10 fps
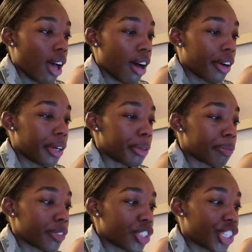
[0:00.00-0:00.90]

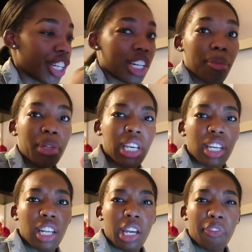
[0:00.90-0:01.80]
um, she ended up being
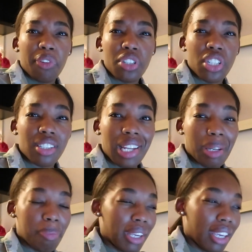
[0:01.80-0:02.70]
in the Air Force just
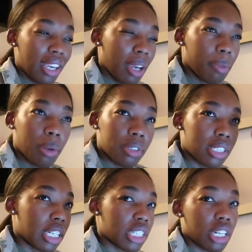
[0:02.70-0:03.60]
like me, and we were
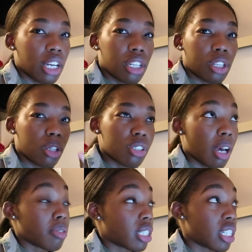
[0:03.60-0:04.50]
stationed hella close.
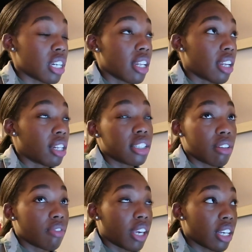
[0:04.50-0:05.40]
I was stationed at Nellis
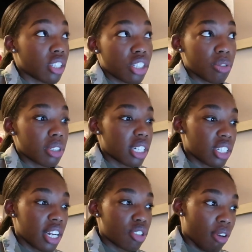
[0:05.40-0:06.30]
in Vegas, and she was
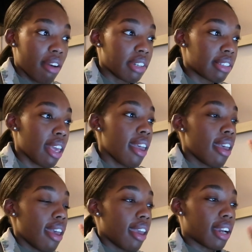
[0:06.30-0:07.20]
stationed at Travis
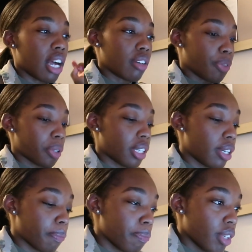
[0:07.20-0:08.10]
in
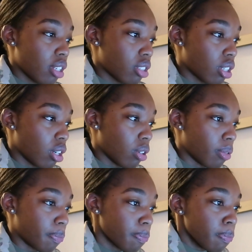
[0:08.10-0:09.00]
California.
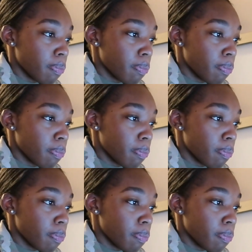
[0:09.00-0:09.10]
So